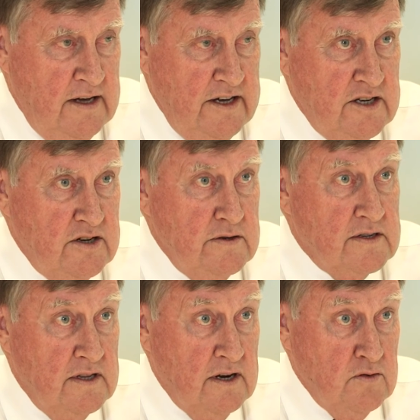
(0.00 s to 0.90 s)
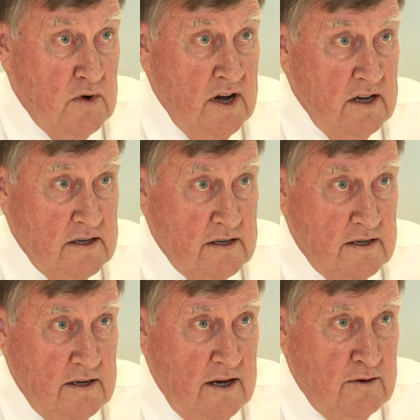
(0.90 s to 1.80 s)
issues that arise,
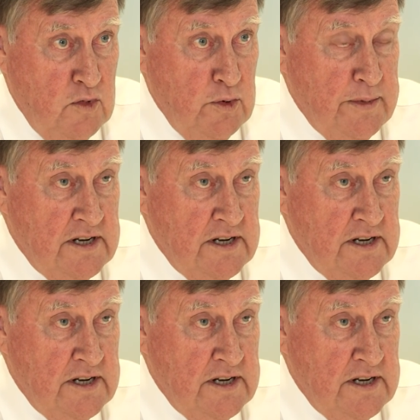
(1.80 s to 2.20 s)
and we'll be